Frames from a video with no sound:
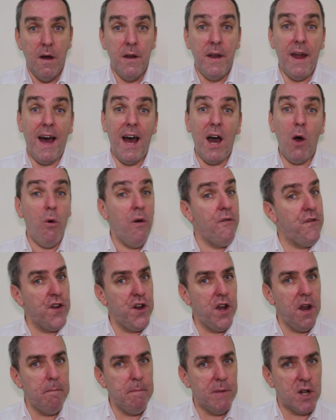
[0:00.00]
Now for
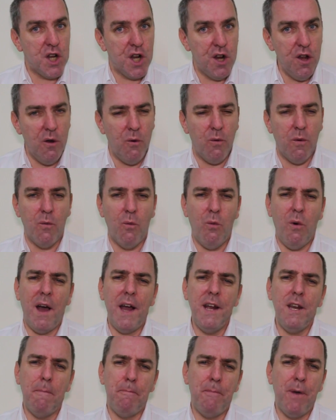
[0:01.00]
number 2,
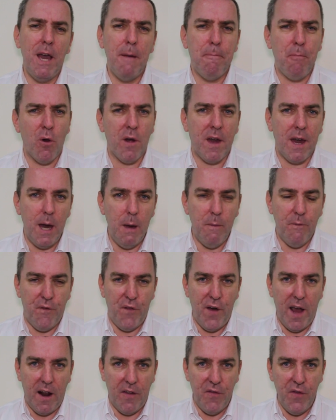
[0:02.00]
why do people keep
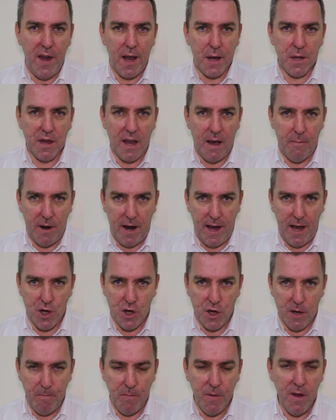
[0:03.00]
failing the
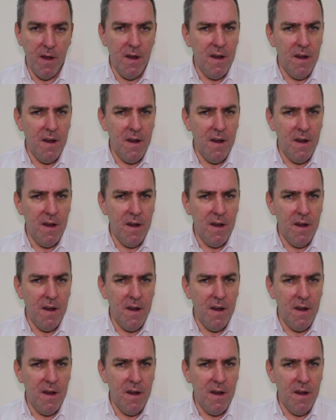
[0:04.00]
examination?